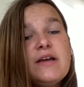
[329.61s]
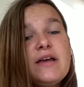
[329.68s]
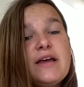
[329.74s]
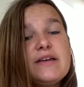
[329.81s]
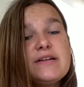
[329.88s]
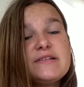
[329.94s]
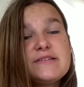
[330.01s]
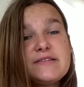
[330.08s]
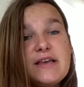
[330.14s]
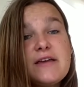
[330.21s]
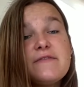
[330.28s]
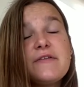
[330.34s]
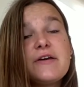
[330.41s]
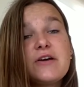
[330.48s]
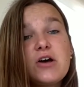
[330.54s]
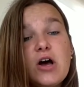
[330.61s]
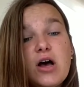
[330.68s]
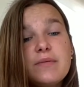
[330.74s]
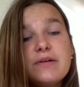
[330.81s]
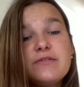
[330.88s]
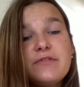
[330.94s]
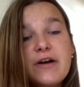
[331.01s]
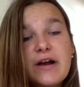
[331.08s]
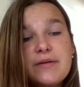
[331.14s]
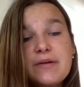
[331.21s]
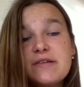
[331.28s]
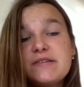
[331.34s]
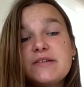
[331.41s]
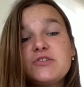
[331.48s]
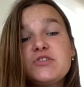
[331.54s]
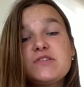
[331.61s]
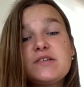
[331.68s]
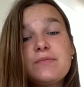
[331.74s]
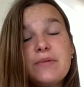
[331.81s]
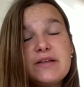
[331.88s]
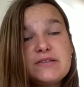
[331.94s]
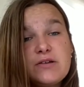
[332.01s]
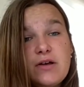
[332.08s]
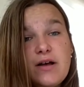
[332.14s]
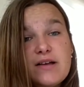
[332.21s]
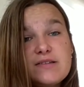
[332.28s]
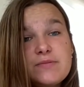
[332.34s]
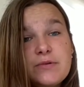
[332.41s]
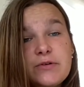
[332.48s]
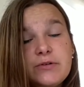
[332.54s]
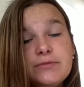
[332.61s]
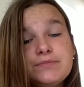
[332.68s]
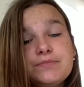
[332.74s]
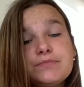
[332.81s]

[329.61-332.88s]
in a safe and calm environment, such as a mental hospital.